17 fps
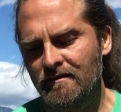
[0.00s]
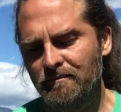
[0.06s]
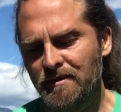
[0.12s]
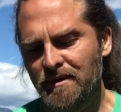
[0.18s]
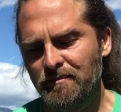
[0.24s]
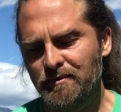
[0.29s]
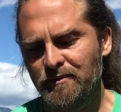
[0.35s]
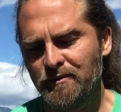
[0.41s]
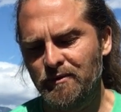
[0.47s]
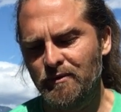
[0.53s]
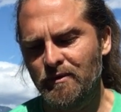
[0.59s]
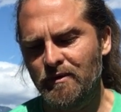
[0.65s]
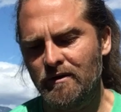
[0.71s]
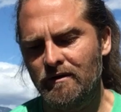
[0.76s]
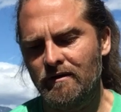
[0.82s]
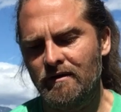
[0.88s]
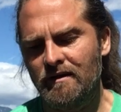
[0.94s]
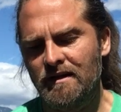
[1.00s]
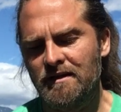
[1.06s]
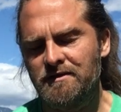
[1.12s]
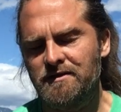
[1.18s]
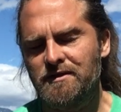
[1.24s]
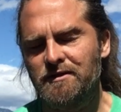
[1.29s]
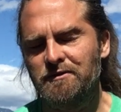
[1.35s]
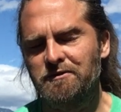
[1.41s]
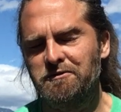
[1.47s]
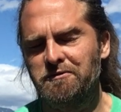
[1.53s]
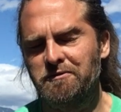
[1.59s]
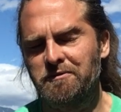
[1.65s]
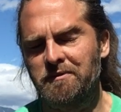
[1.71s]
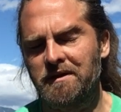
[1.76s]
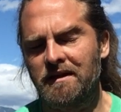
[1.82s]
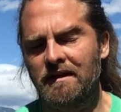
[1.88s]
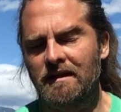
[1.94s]
People who are in
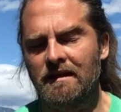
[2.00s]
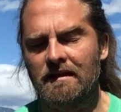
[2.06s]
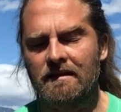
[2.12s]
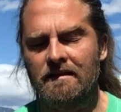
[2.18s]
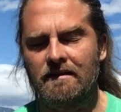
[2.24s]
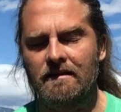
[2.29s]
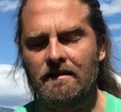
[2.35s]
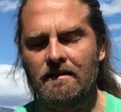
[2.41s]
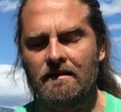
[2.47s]
tune with